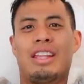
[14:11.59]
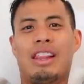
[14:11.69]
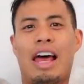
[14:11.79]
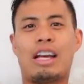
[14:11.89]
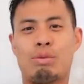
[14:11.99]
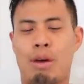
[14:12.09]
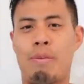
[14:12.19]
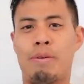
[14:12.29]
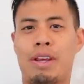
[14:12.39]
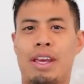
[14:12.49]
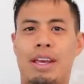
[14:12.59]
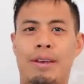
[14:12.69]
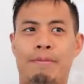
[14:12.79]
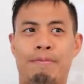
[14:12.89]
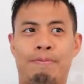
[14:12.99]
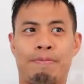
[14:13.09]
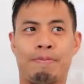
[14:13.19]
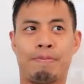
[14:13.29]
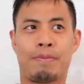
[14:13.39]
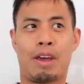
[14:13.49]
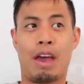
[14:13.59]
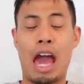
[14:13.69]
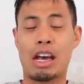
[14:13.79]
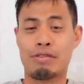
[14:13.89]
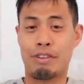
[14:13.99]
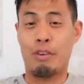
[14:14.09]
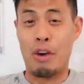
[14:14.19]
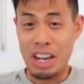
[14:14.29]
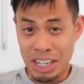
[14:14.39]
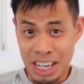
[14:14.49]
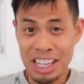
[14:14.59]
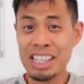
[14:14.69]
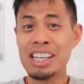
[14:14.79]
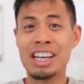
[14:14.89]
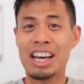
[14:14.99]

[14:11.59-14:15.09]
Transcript: The last property, as for renting,